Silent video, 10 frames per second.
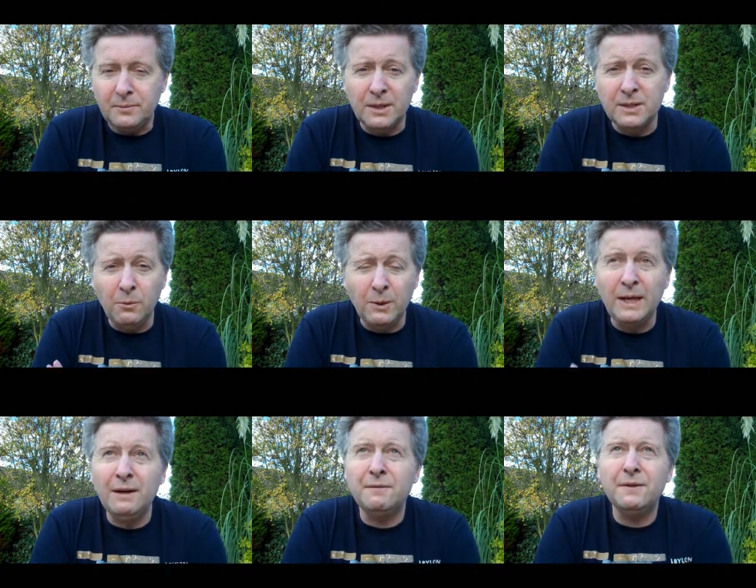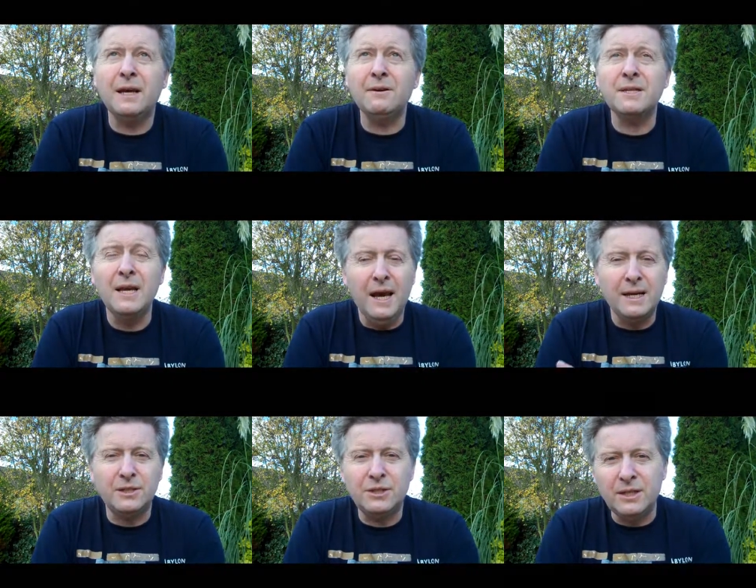So what I have for you now is a
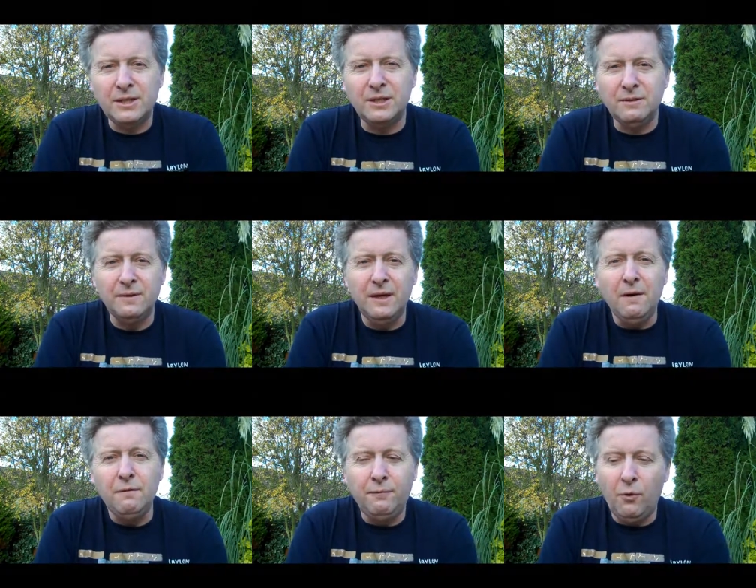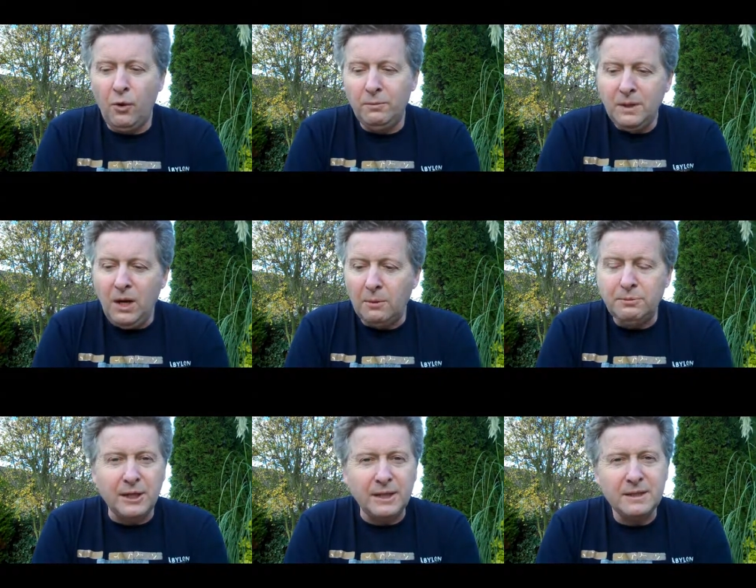suggestion of four
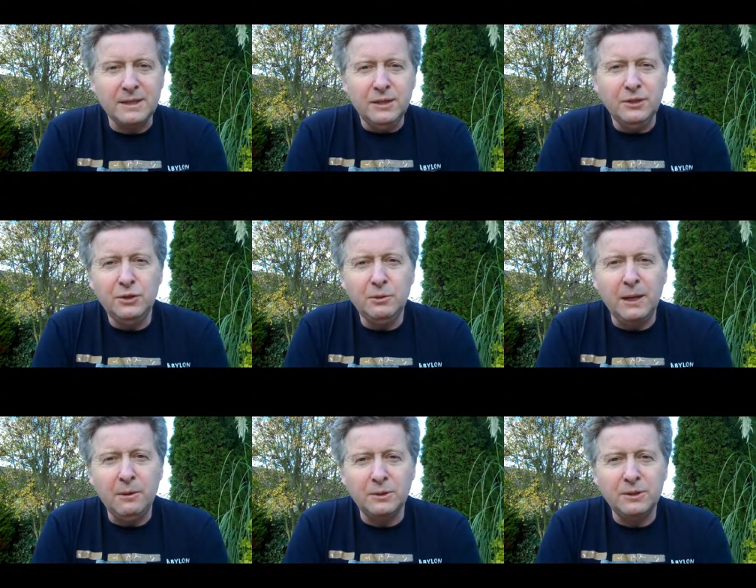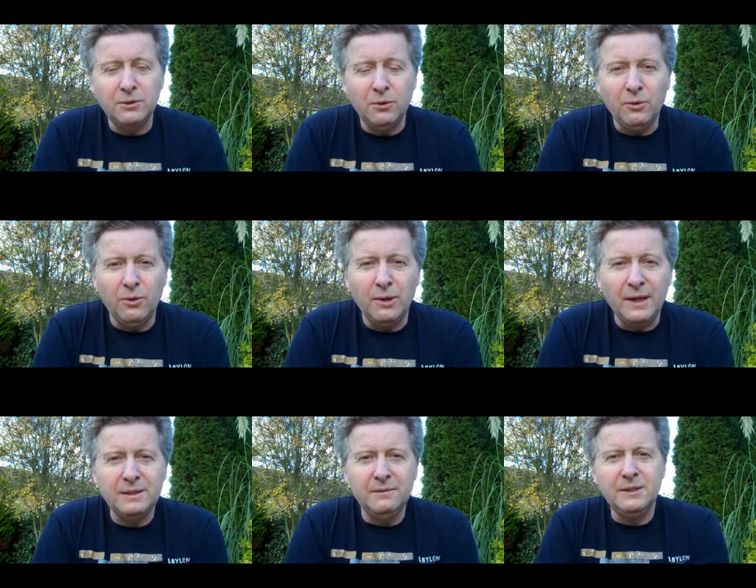objects that you might want to, or
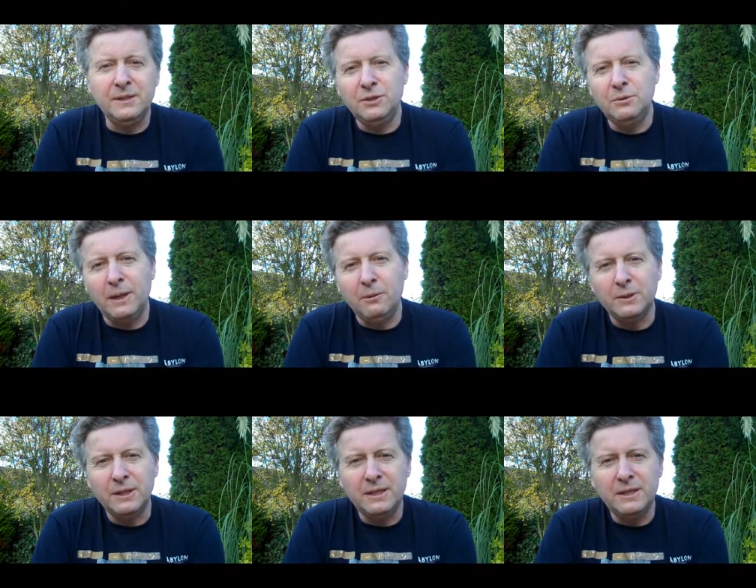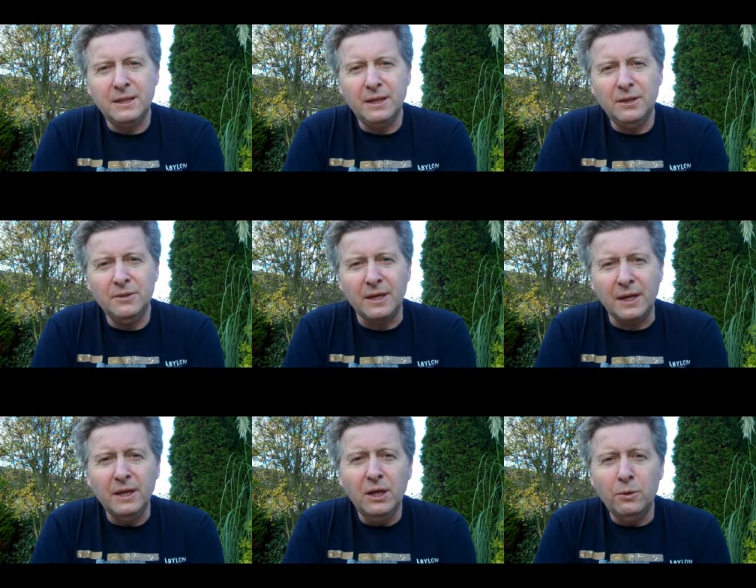activities you might want to consider using,
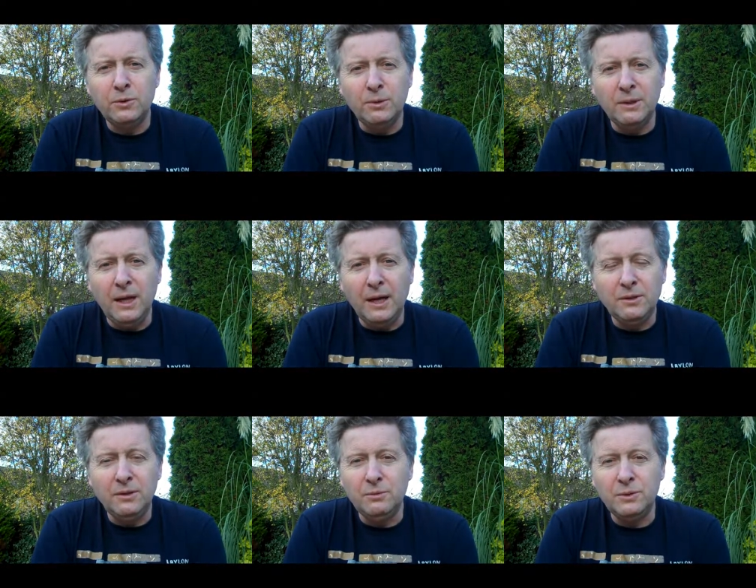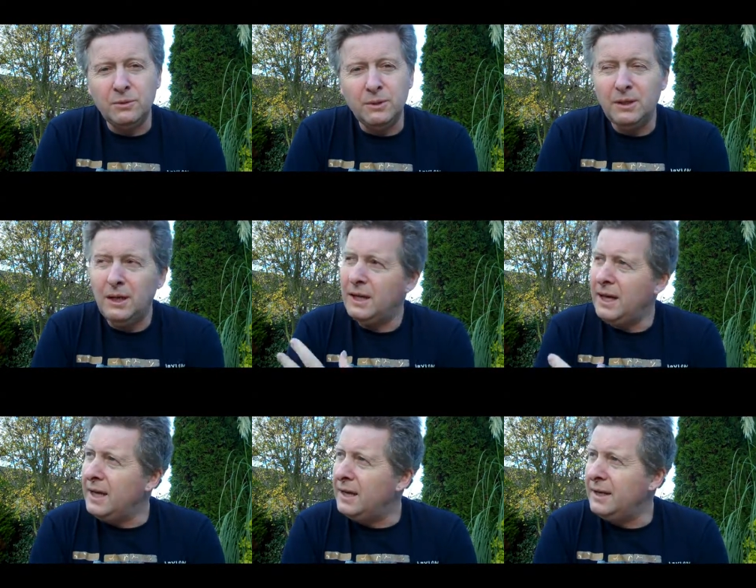which will
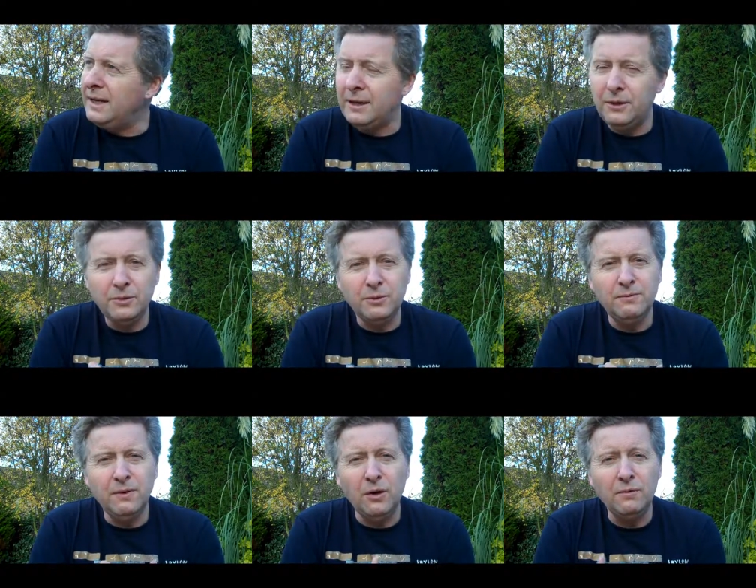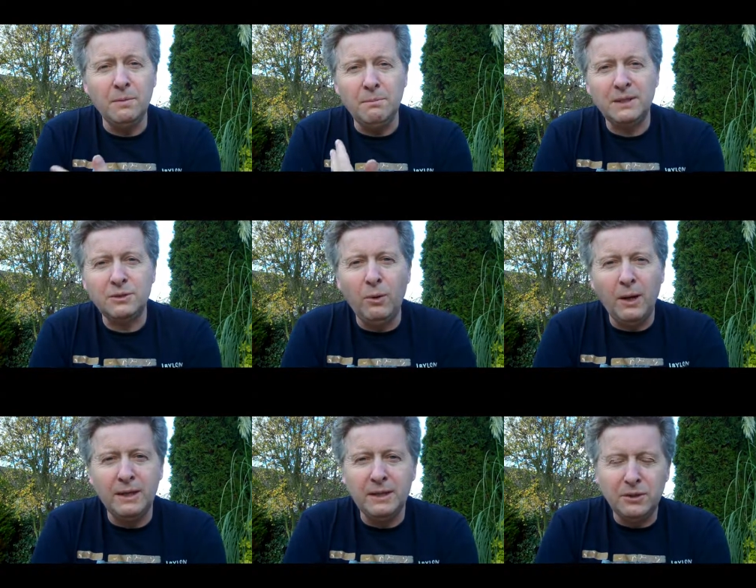allow you to involve much
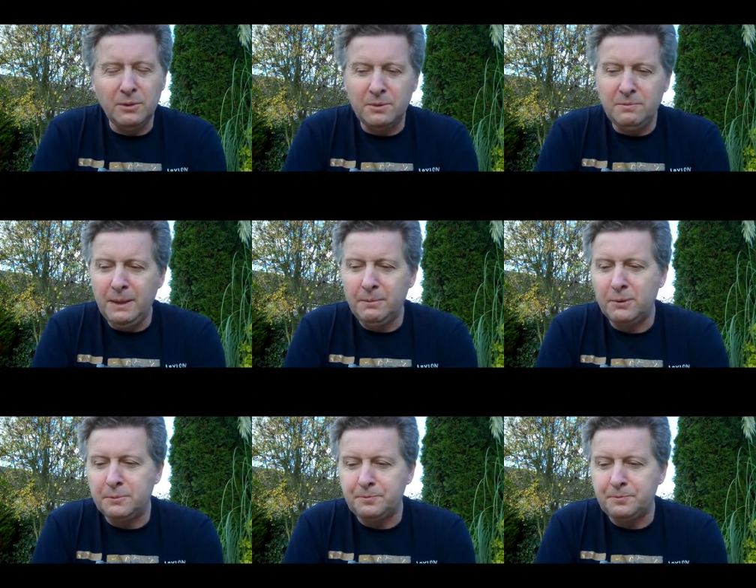wider groups of people.